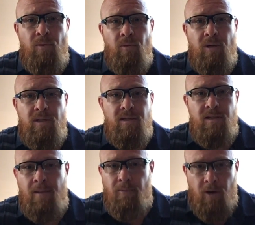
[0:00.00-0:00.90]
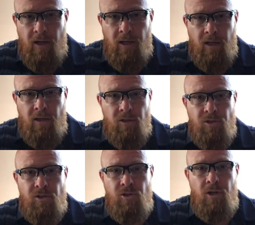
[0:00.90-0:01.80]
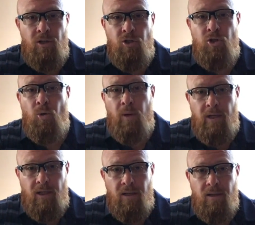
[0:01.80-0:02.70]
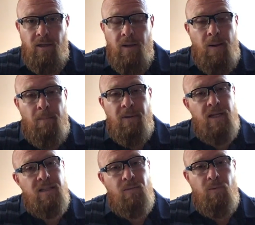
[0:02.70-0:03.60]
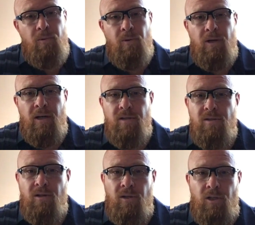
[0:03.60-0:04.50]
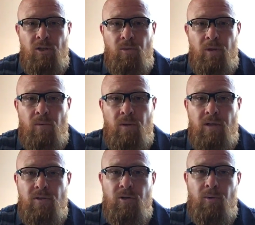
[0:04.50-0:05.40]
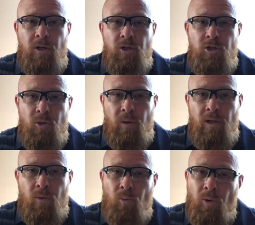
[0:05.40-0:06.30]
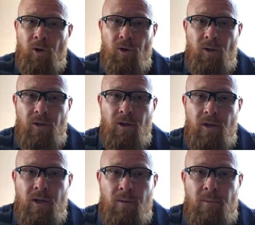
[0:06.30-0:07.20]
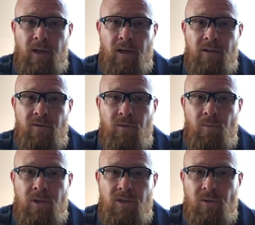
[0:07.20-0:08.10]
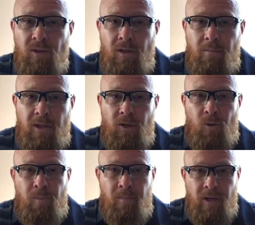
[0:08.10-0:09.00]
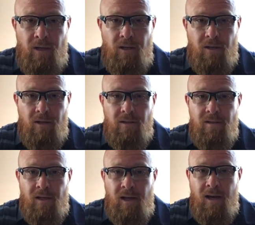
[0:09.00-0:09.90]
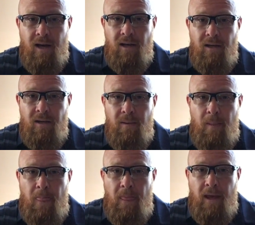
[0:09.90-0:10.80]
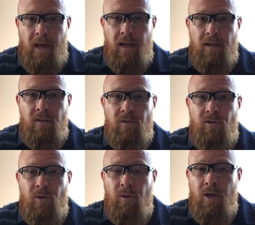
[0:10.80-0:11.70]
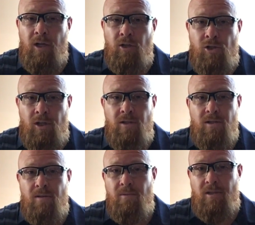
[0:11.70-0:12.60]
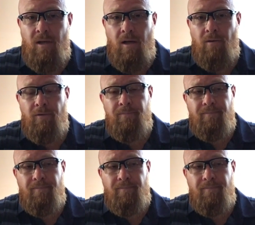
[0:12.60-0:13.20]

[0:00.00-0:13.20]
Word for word: we want to step right in and just and join in but that's not what we want to necessarily do. We don't necessarily want to join the world because we still need to be obedient to God. And so Jesus himself,